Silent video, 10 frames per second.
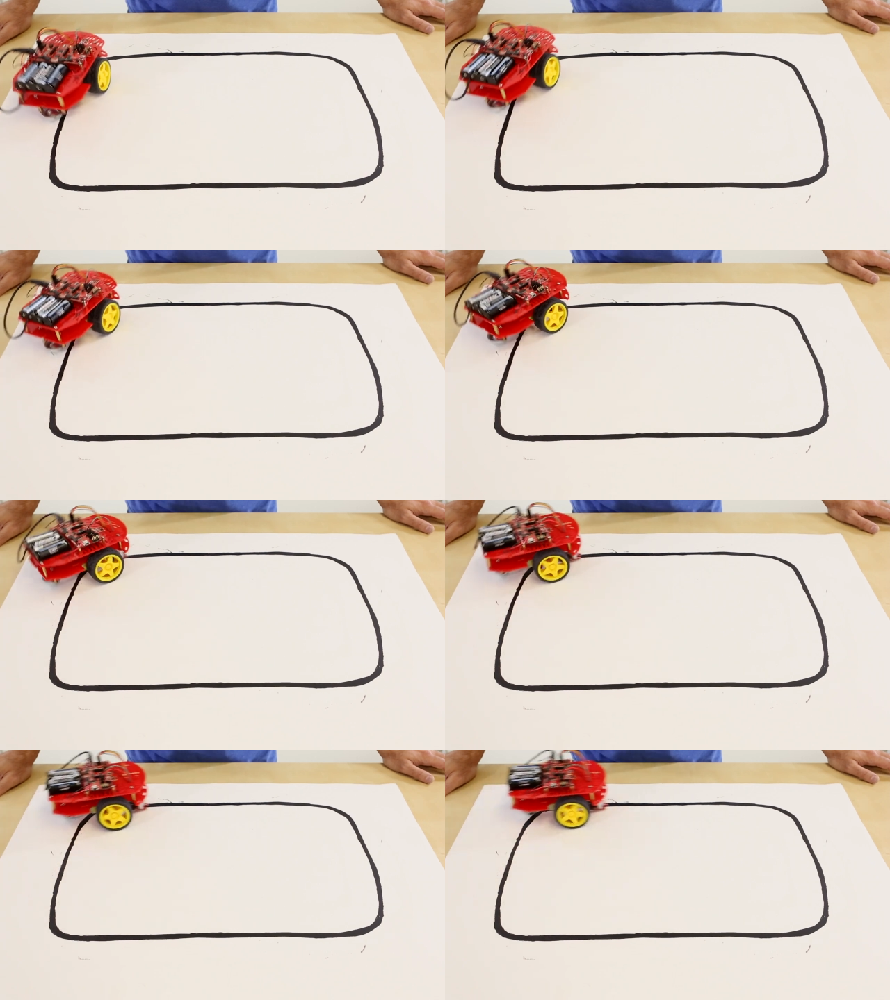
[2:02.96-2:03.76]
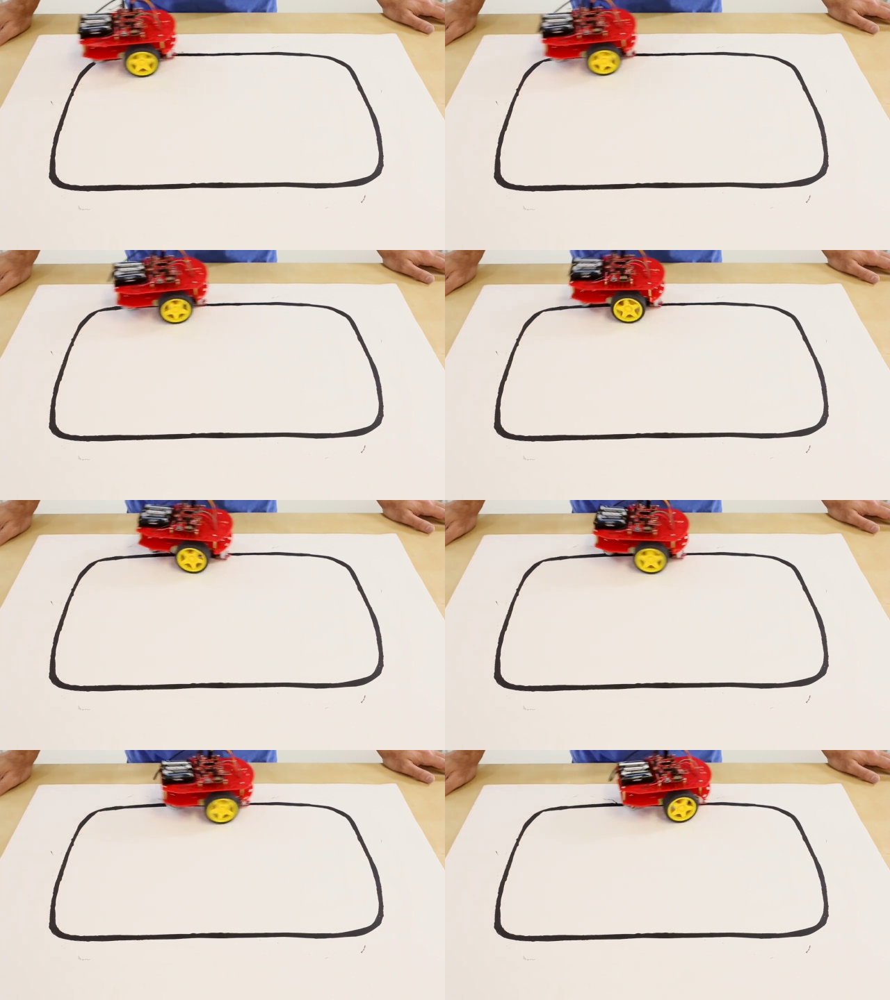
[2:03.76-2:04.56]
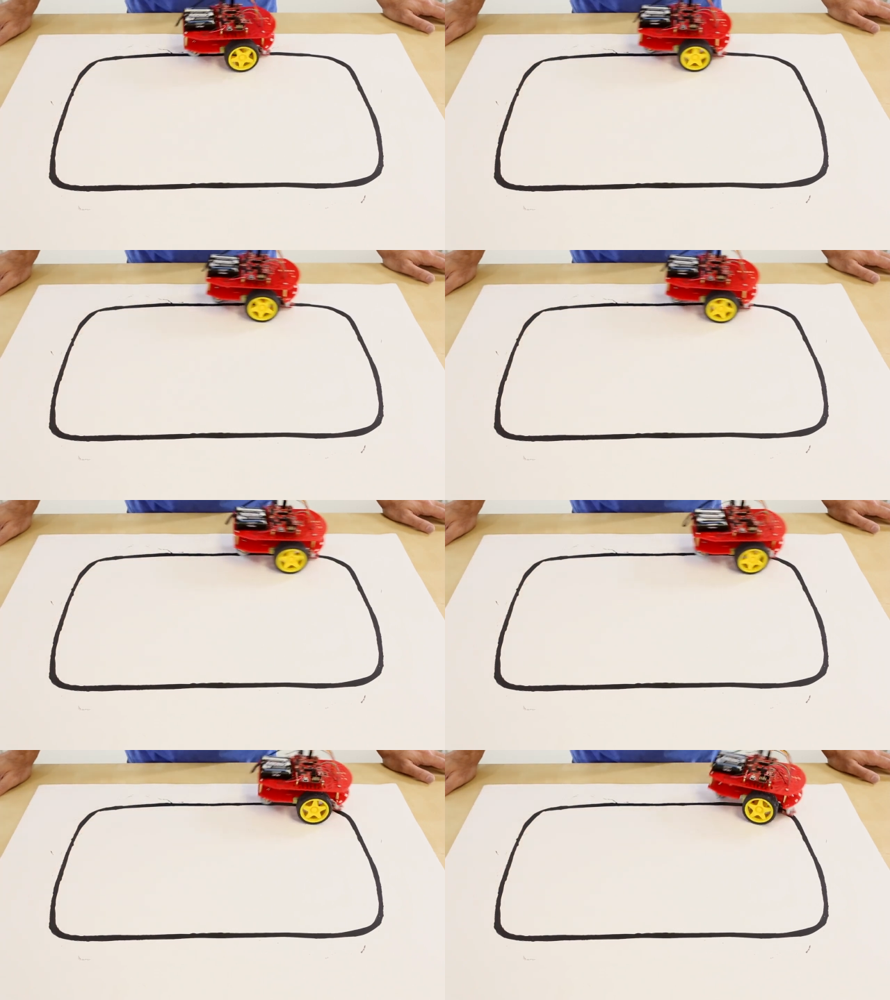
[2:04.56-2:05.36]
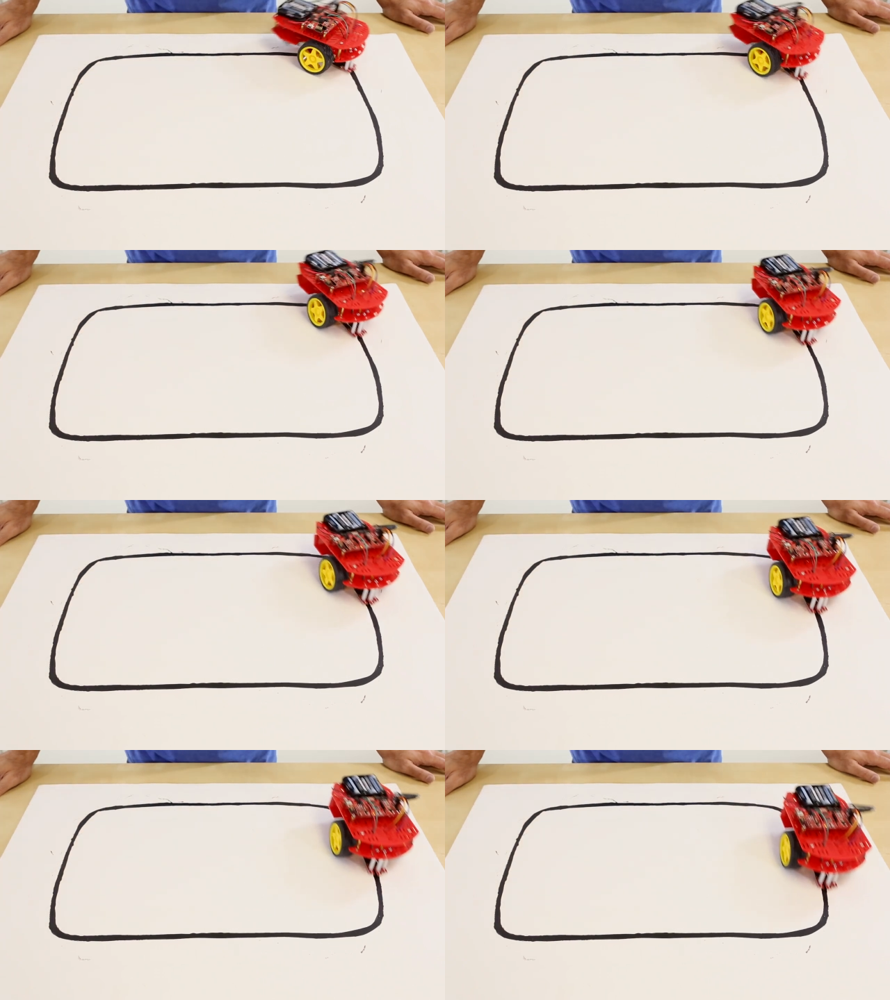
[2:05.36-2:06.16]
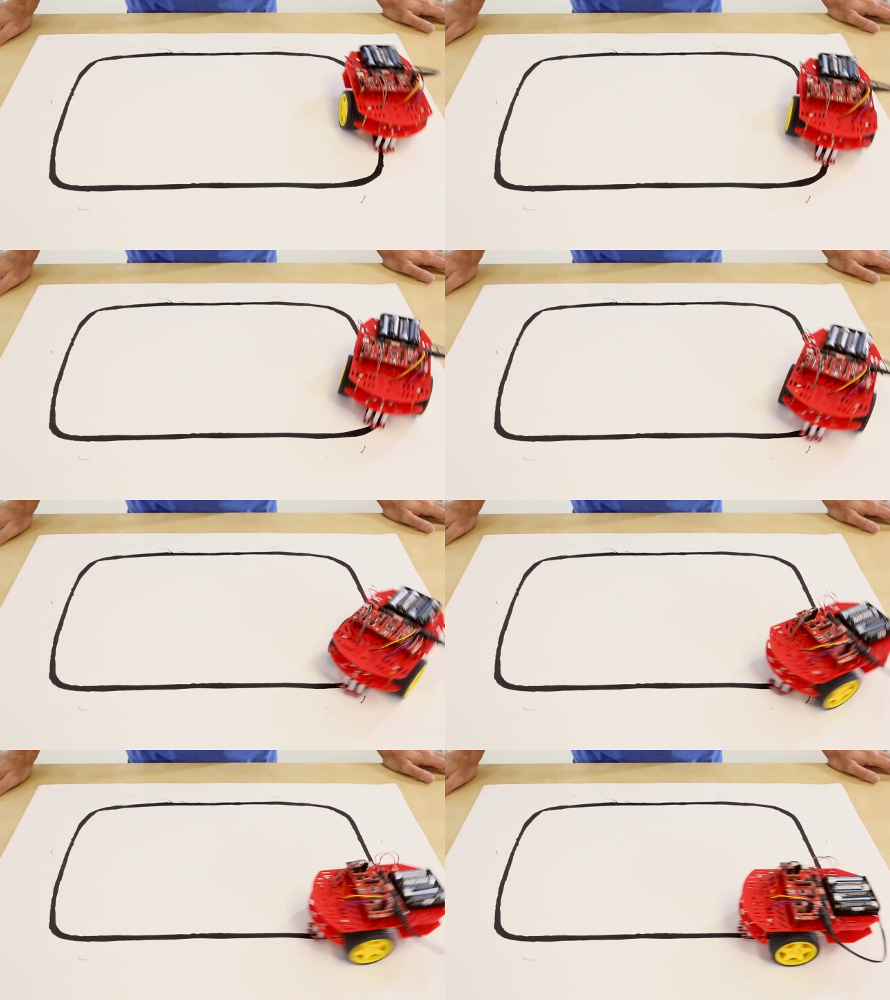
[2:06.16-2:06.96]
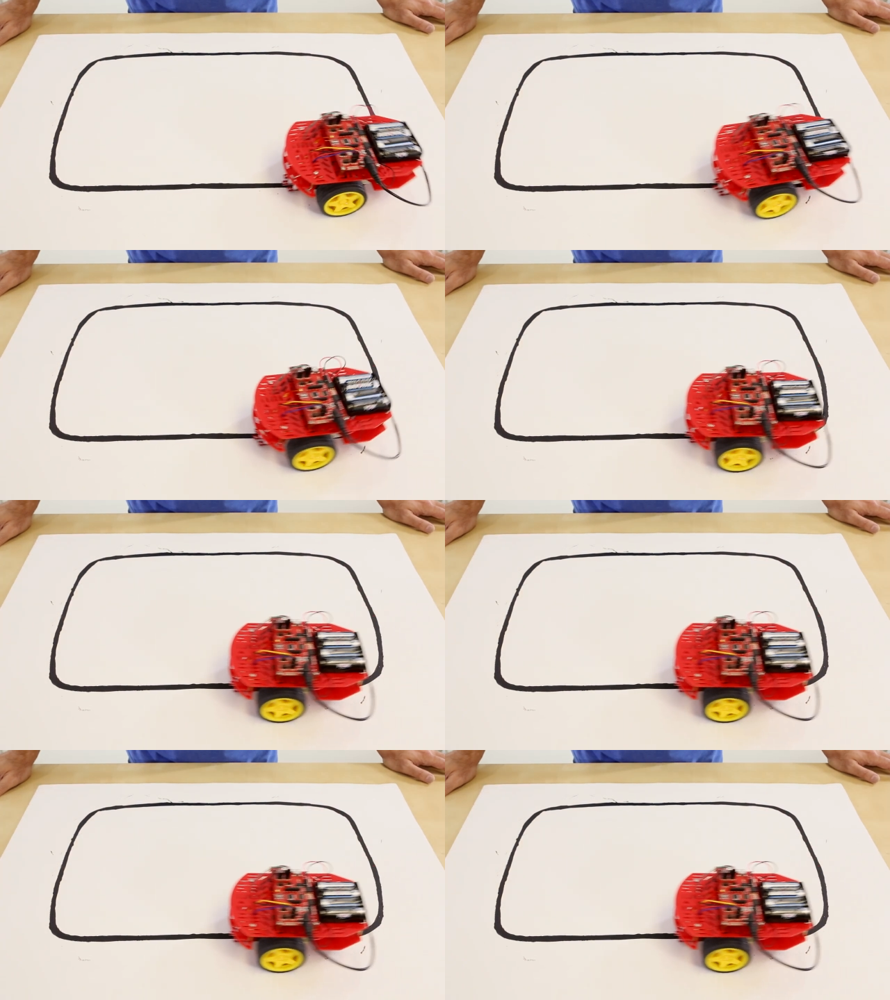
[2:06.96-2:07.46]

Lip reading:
[unreadable: no face in view]